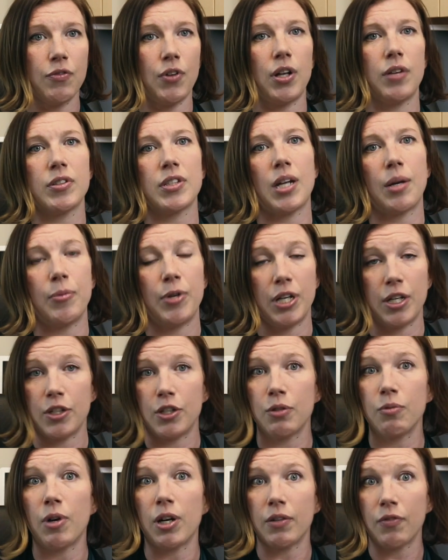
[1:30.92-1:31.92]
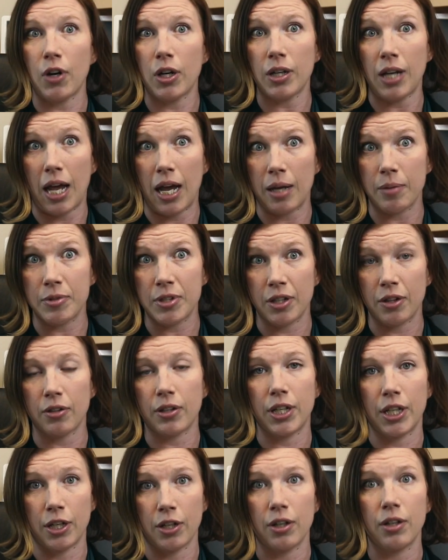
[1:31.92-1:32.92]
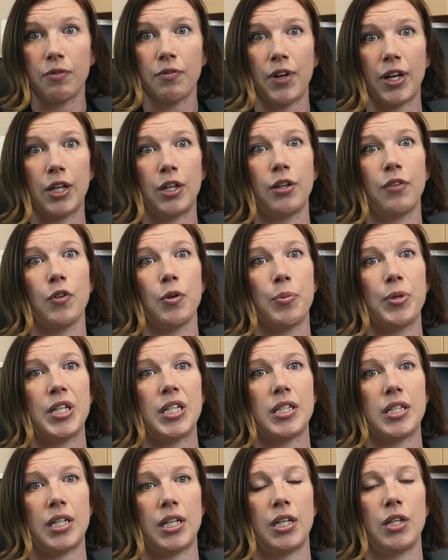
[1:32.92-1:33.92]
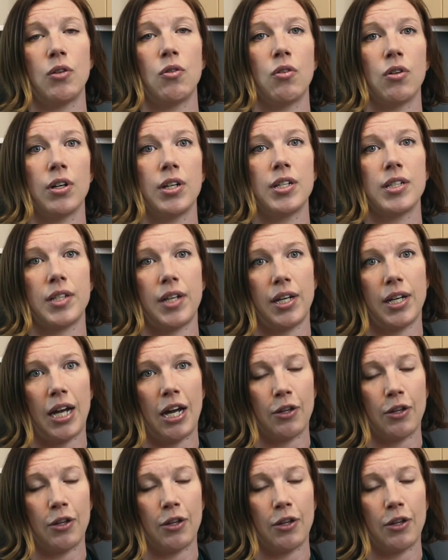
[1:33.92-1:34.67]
involves coming into one of our labs, either here in Vancouver, BC, or in St.